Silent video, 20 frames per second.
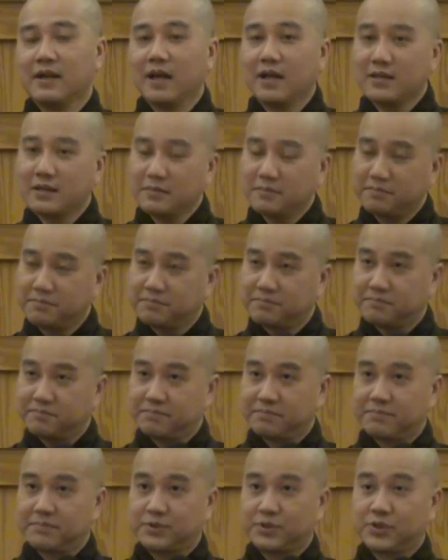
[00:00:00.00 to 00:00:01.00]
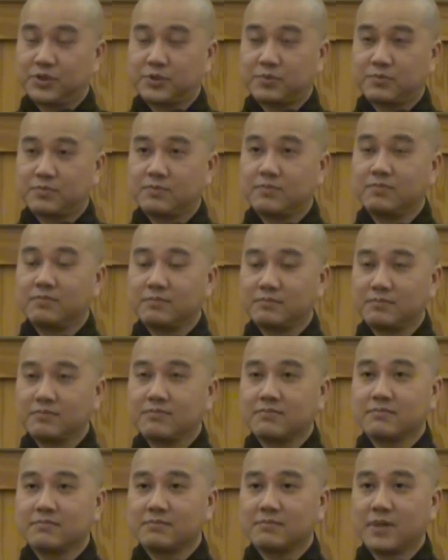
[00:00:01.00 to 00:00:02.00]
Lot of
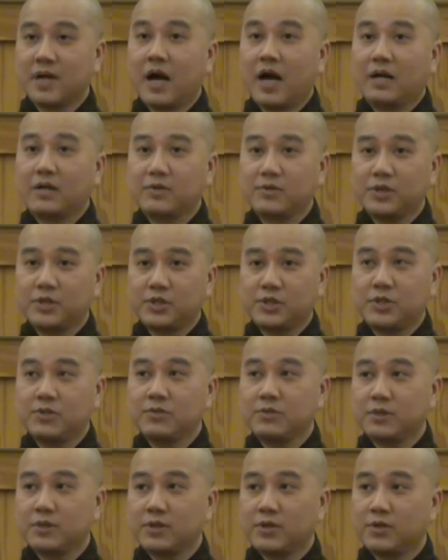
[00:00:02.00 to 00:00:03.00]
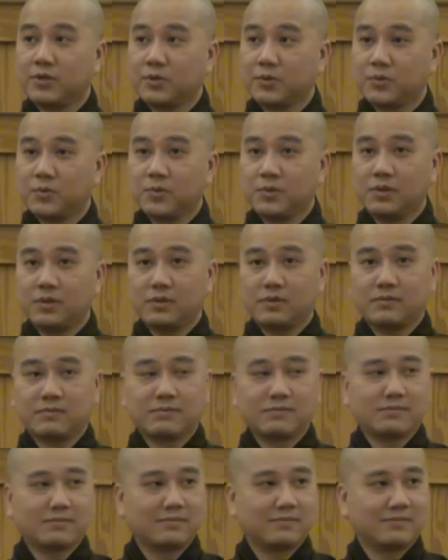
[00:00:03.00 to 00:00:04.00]
hungry children on the world.